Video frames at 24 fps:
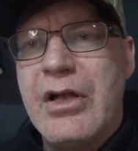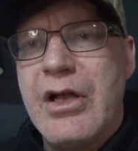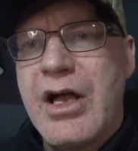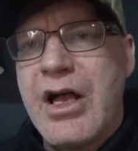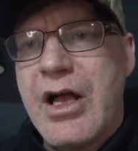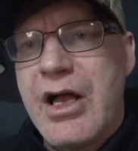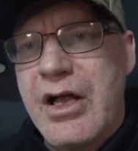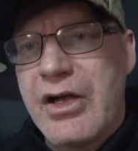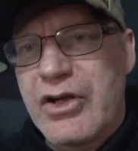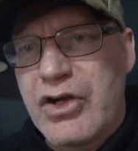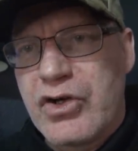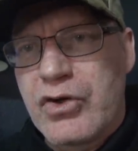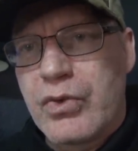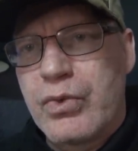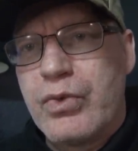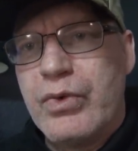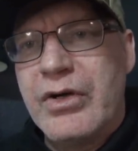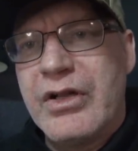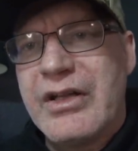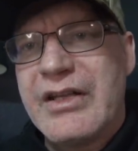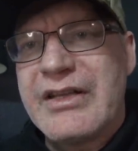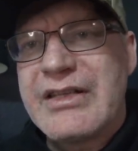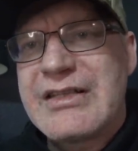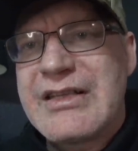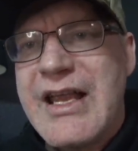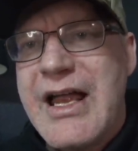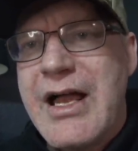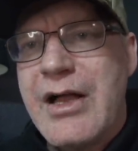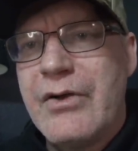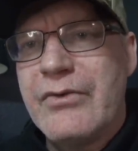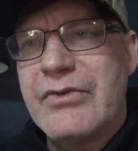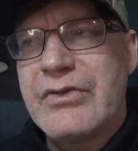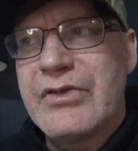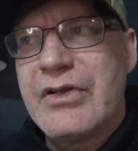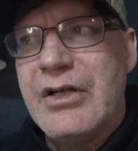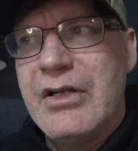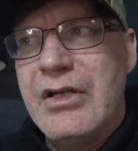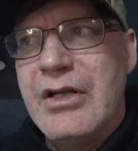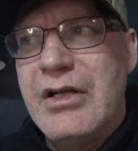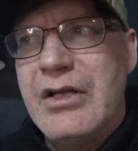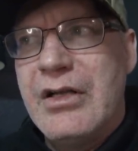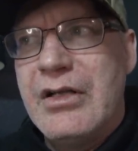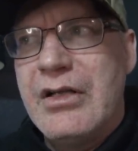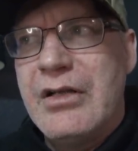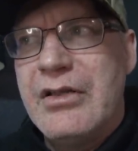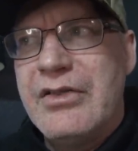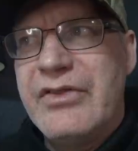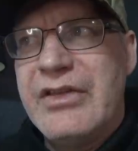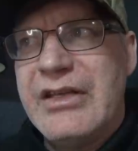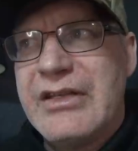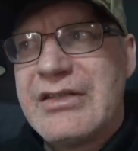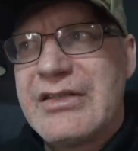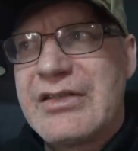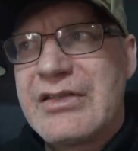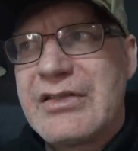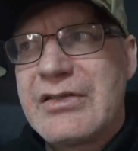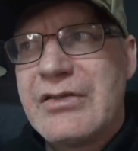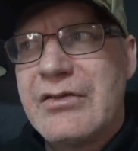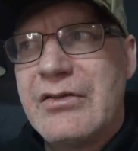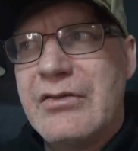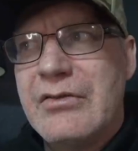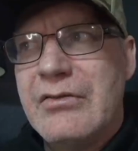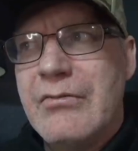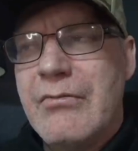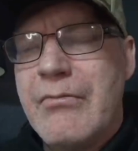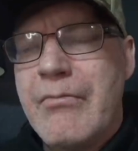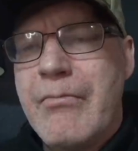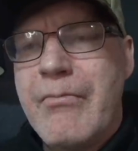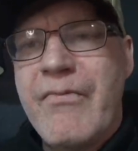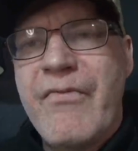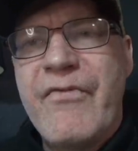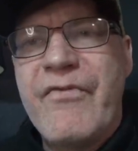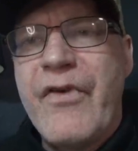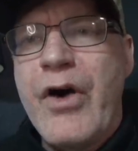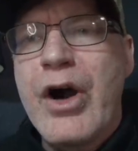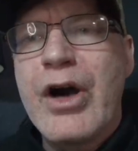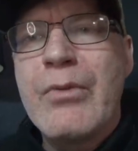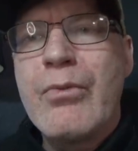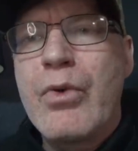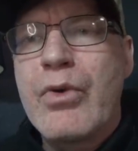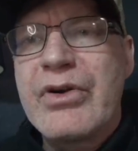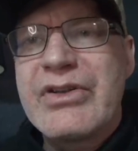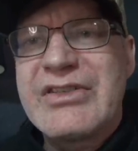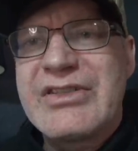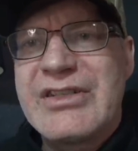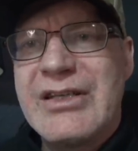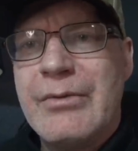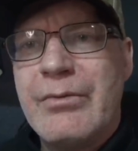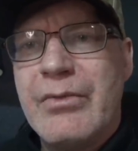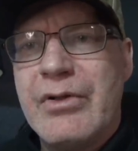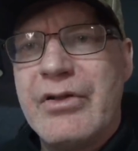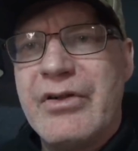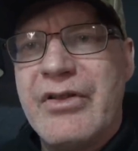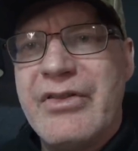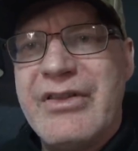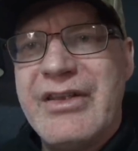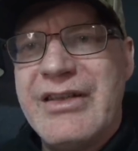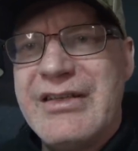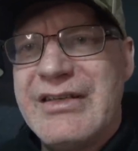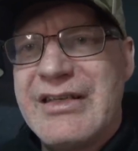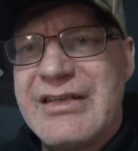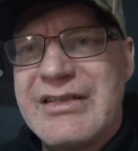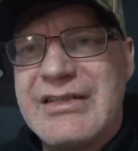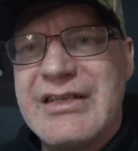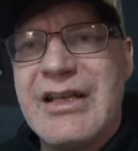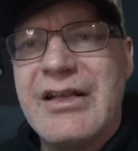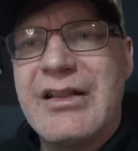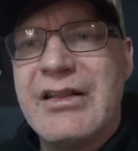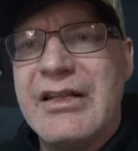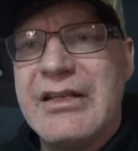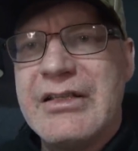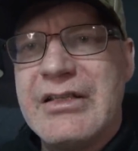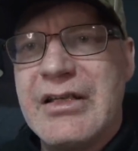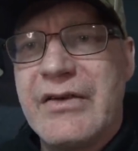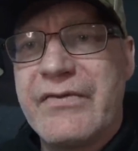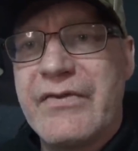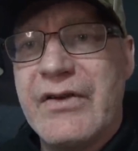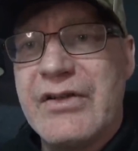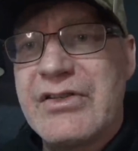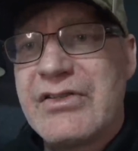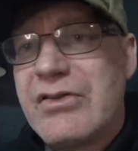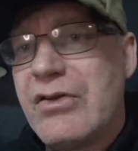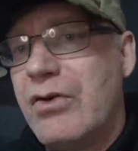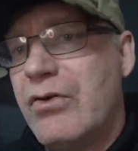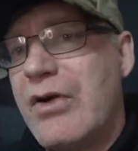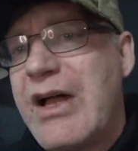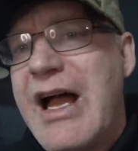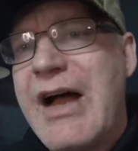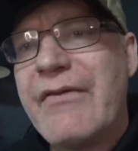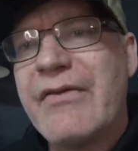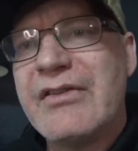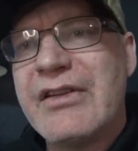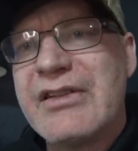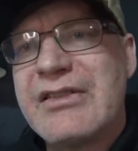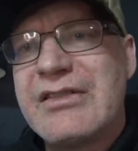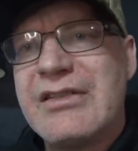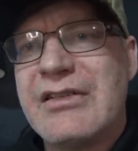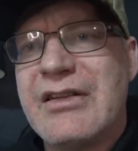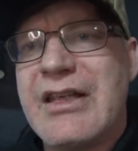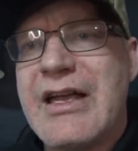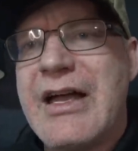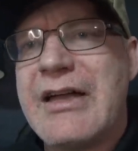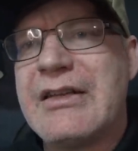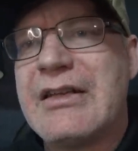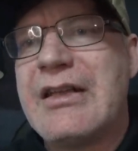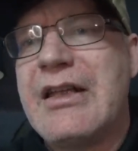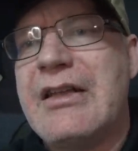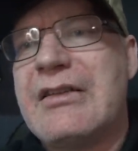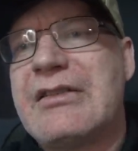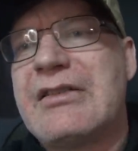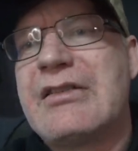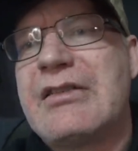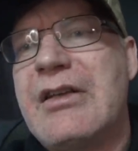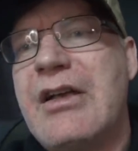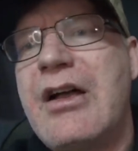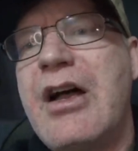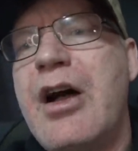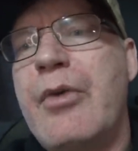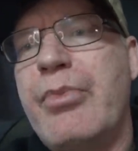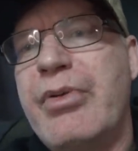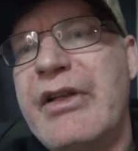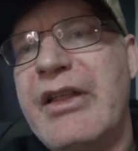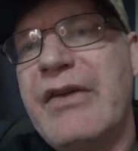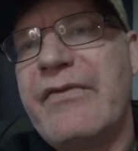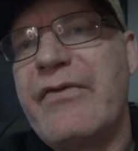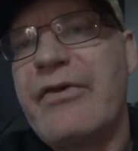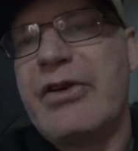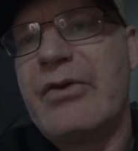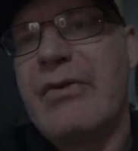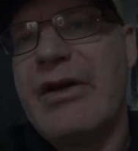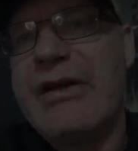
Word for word: uh, gorilla sound that's far more similar than distinctly different. So have a listen to that. It's uh, I'll play that for you